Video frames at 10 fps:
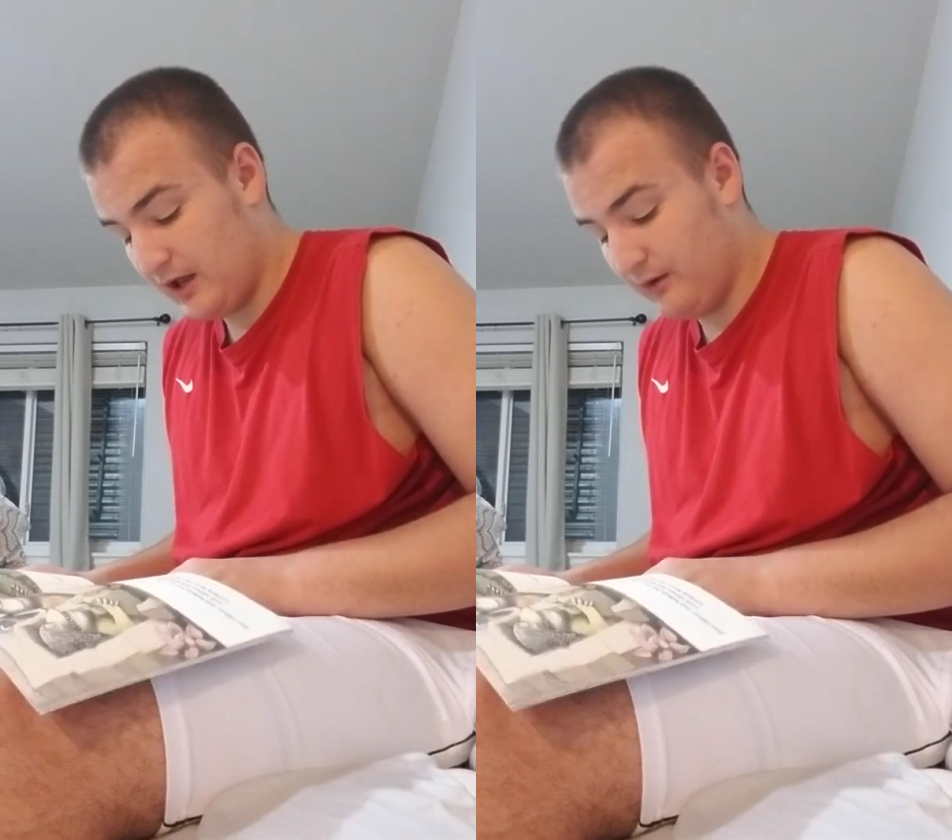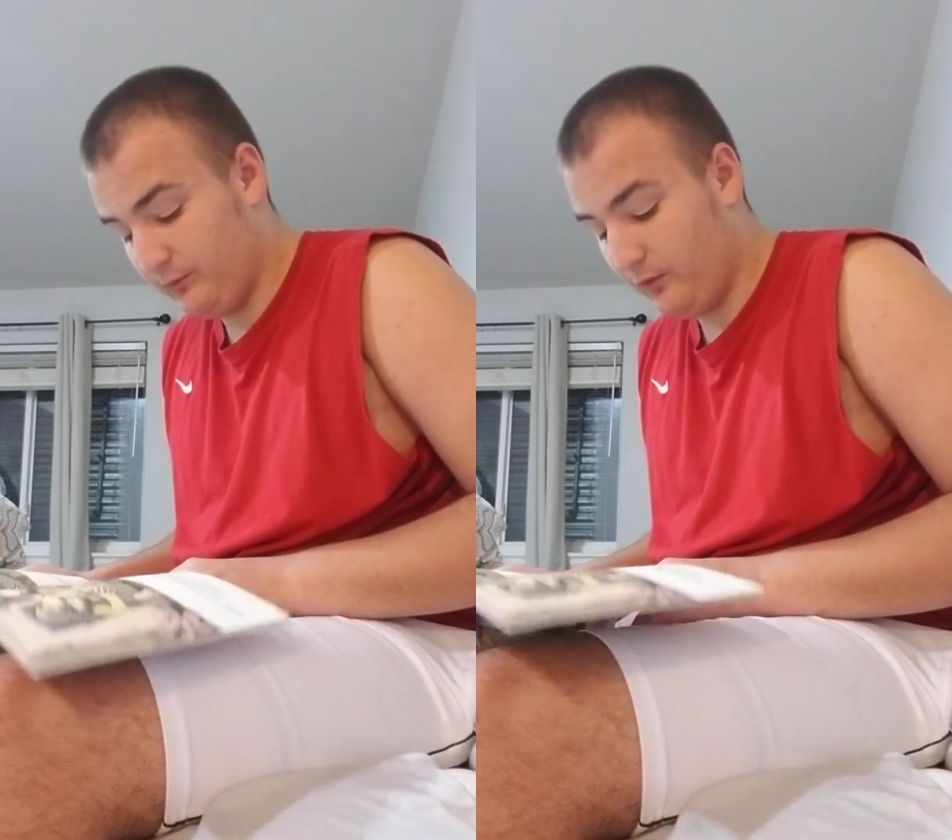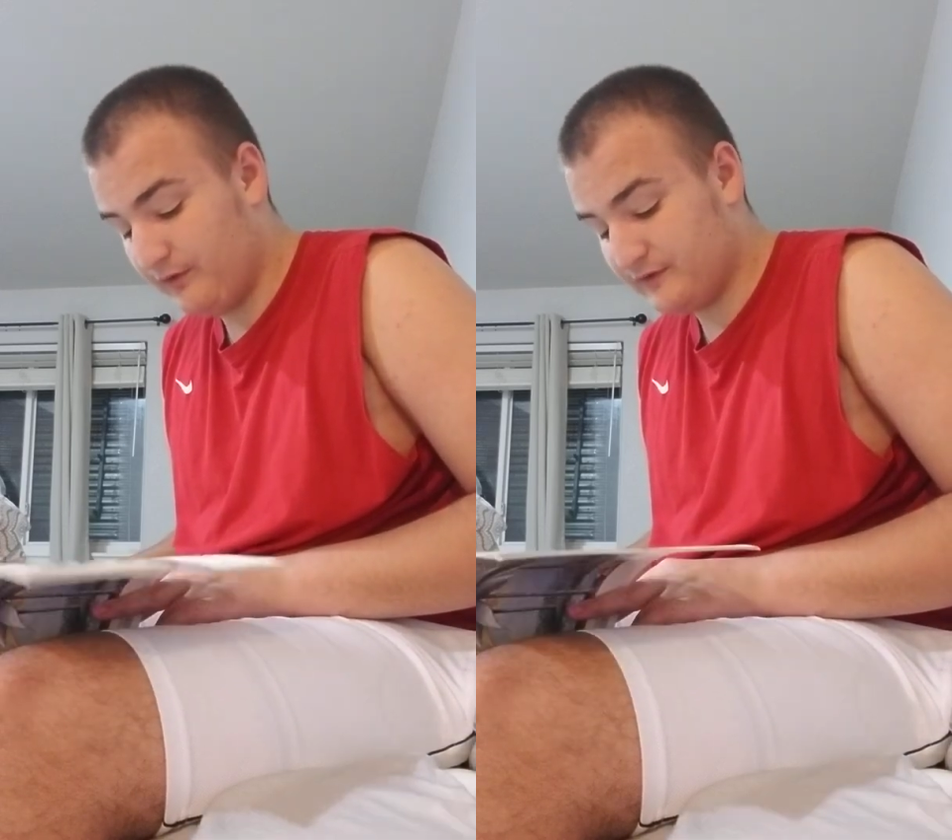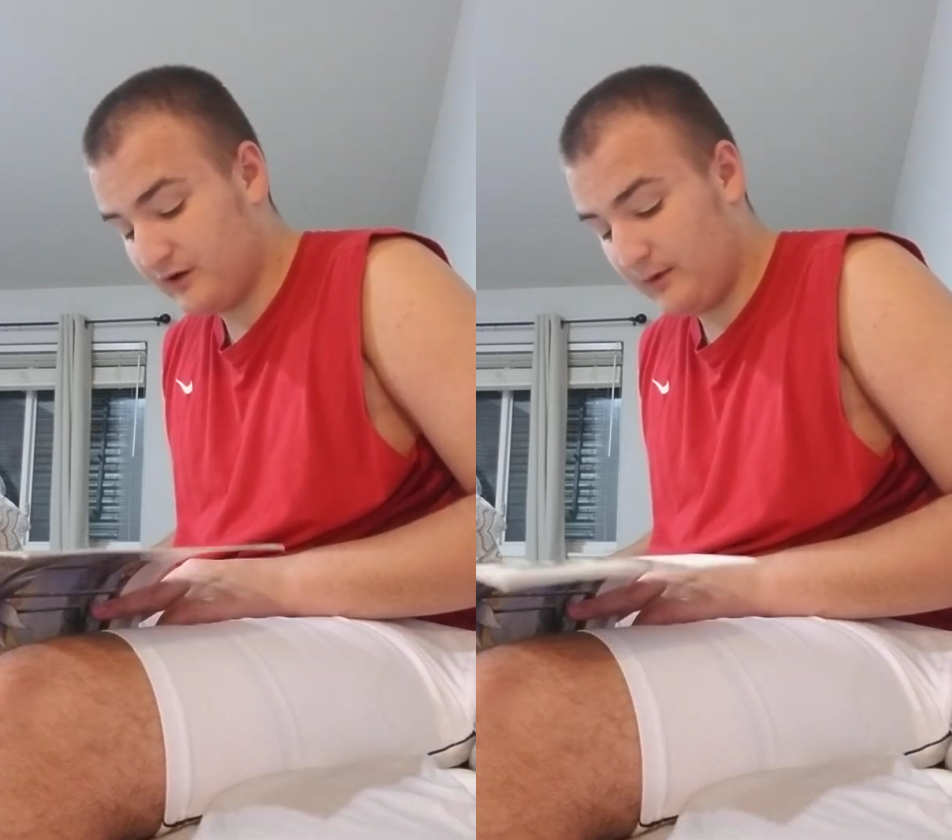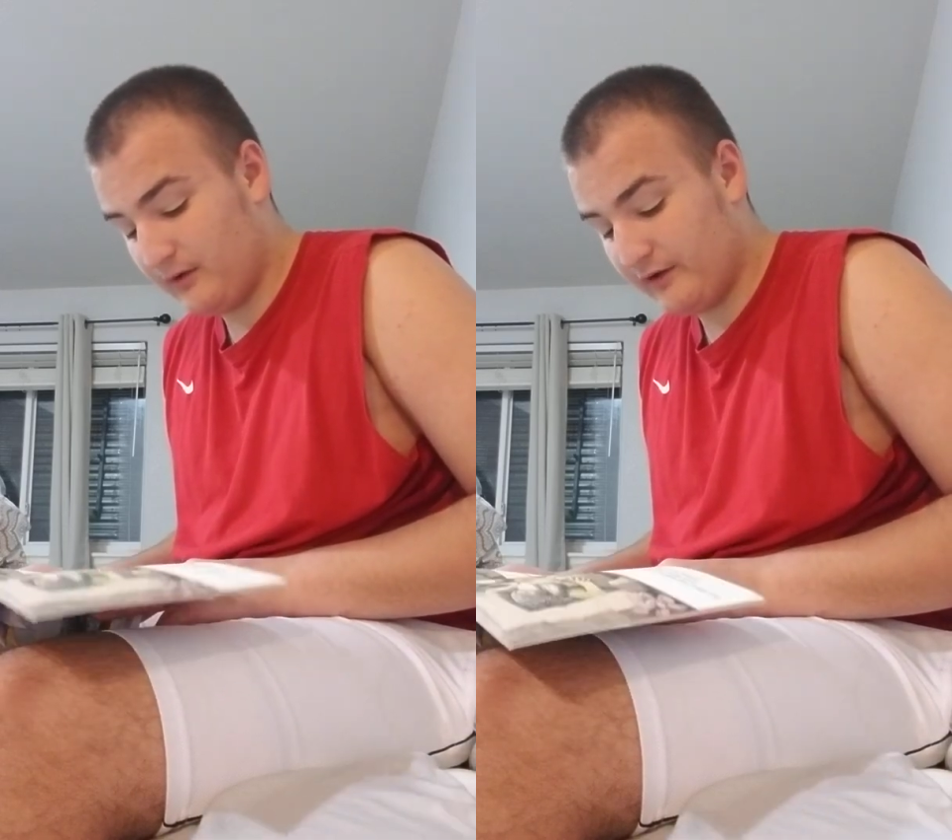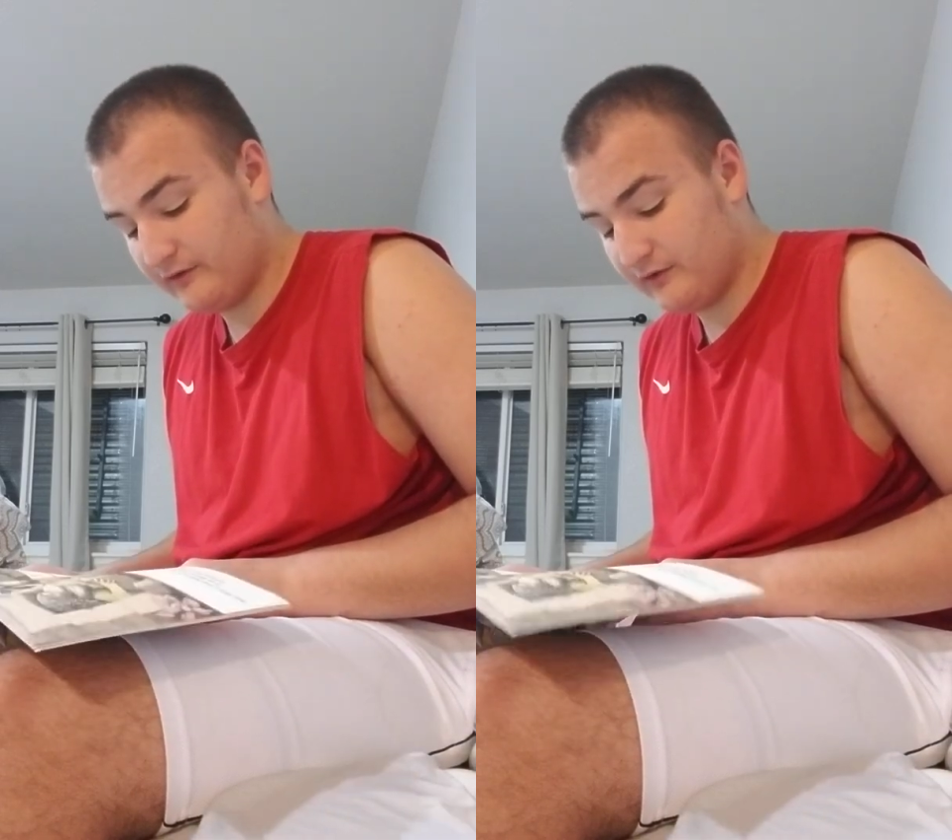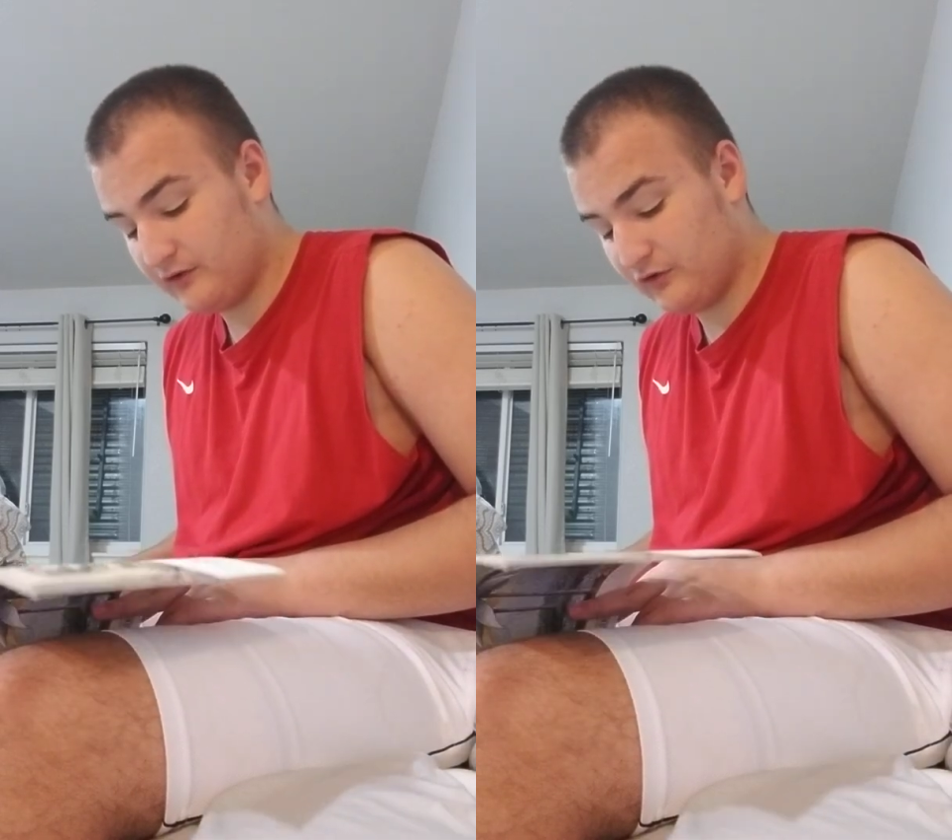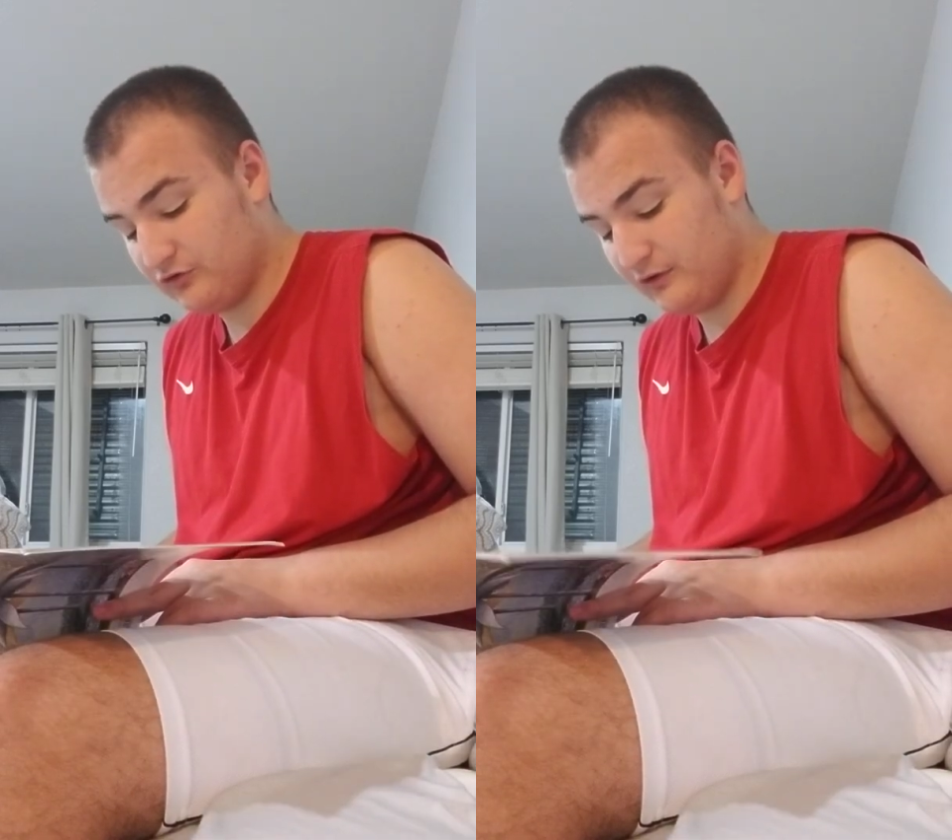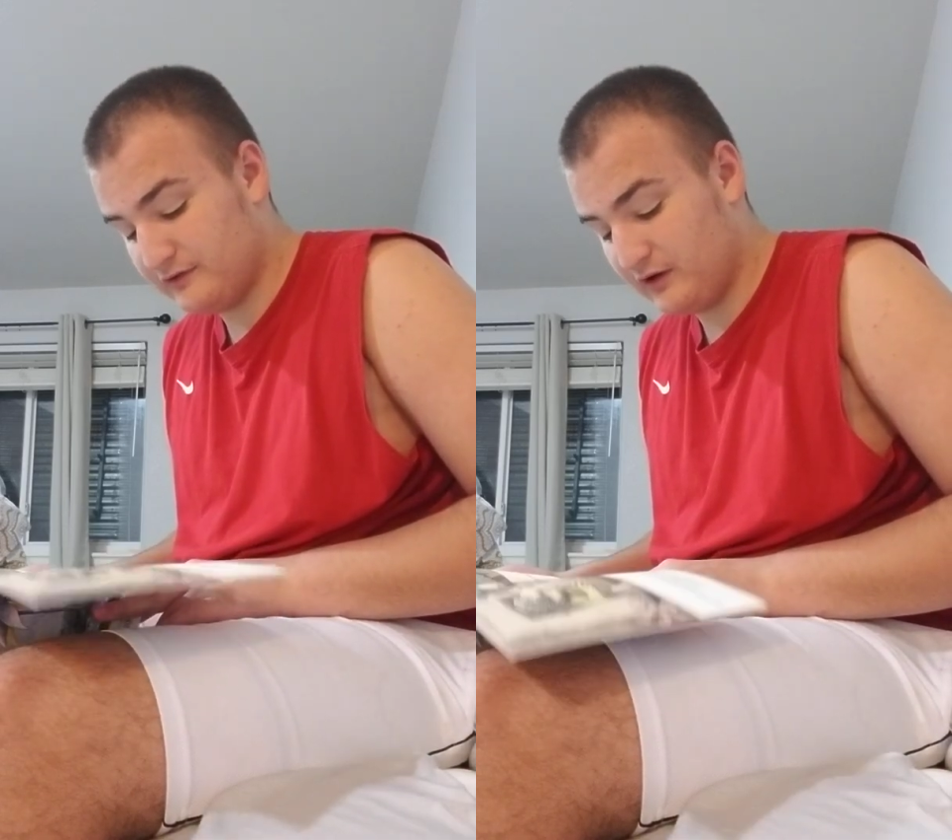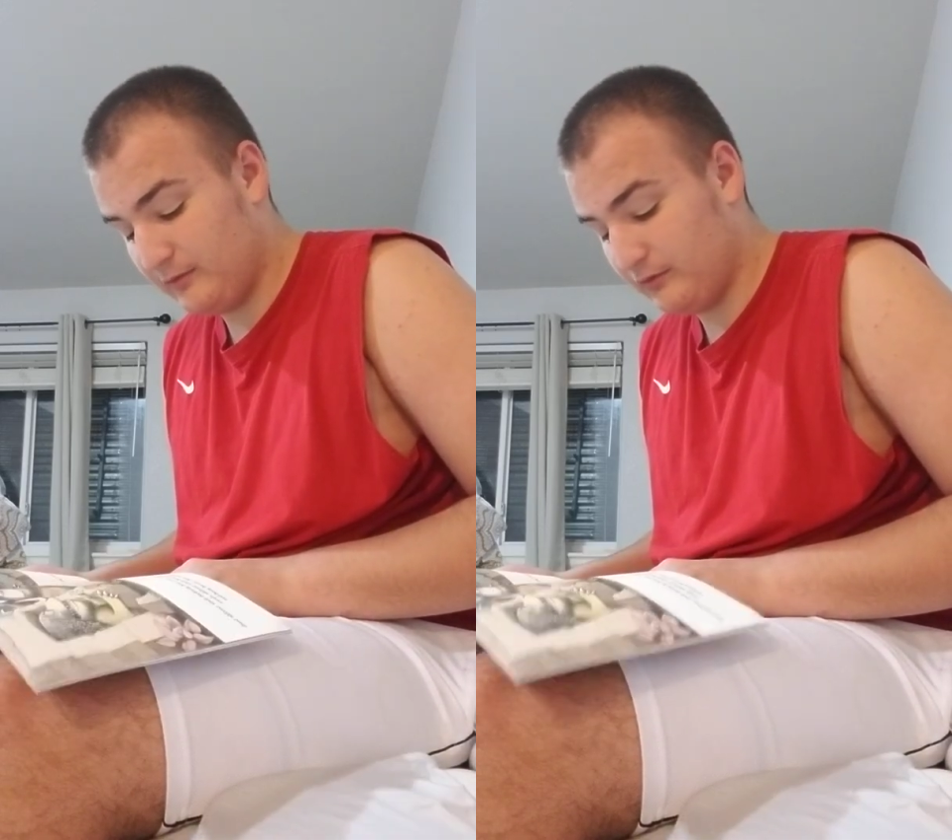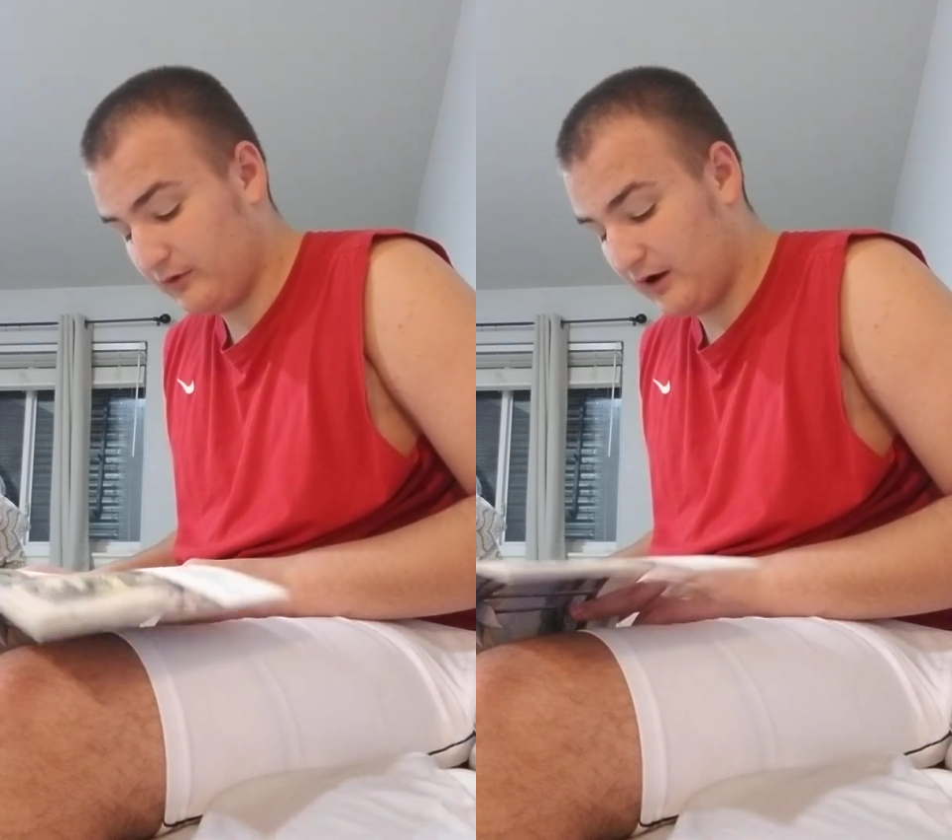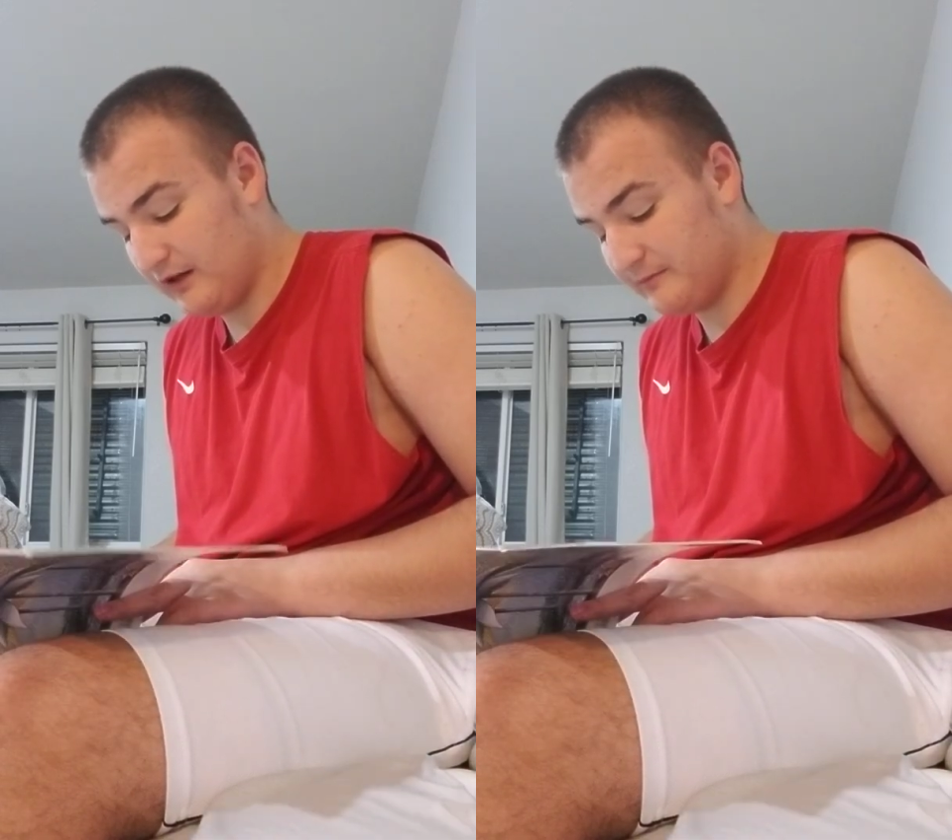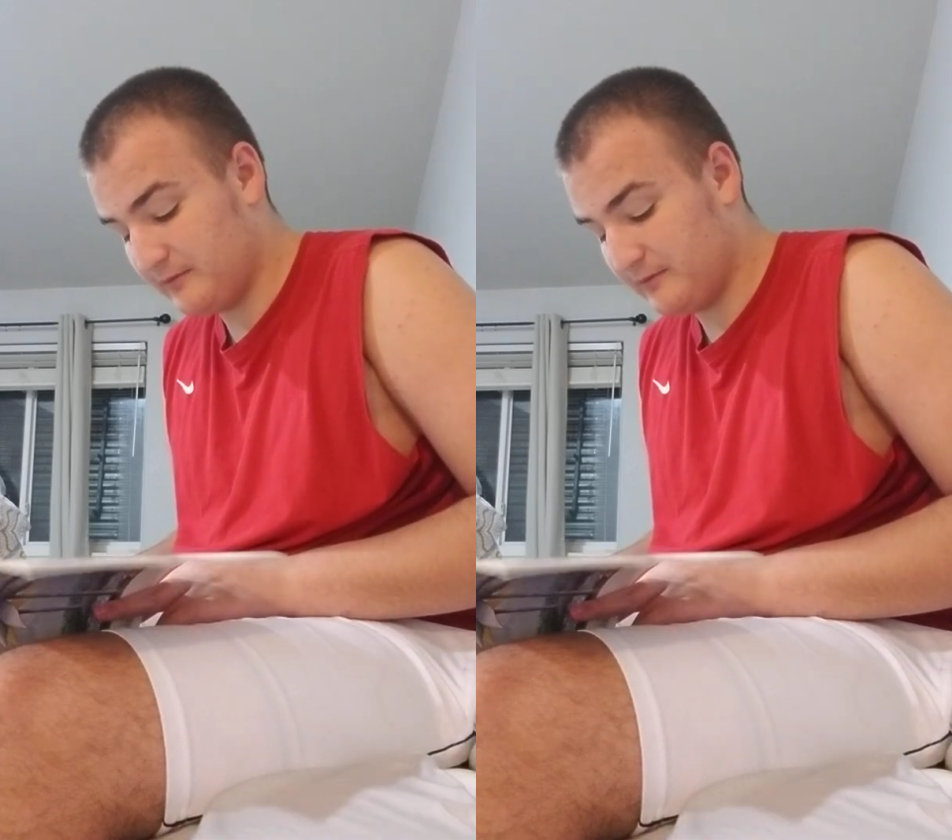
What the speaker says: and rolled their terrible eyes and showed their terrible cries.